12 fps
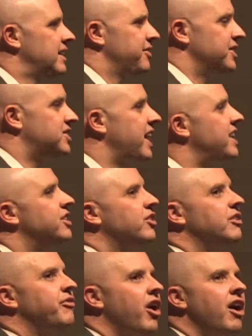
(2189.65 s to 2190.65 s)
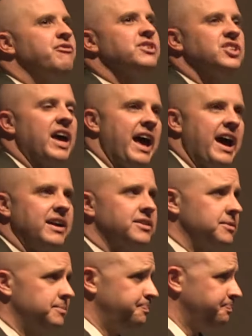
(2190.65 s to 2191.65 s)
The Tenure of Office
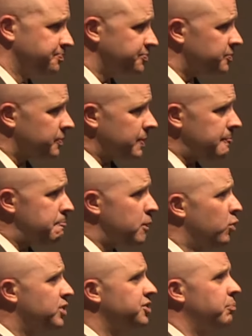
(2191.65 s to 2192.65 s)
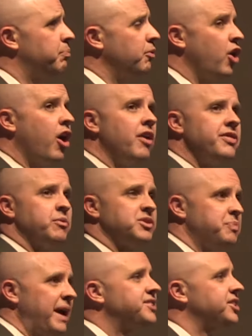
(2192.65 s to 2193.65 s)
Act was a law that was
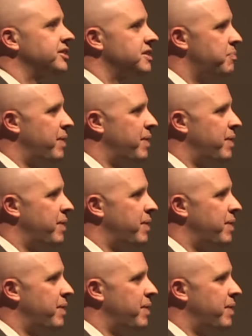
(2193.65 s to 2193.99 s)
basically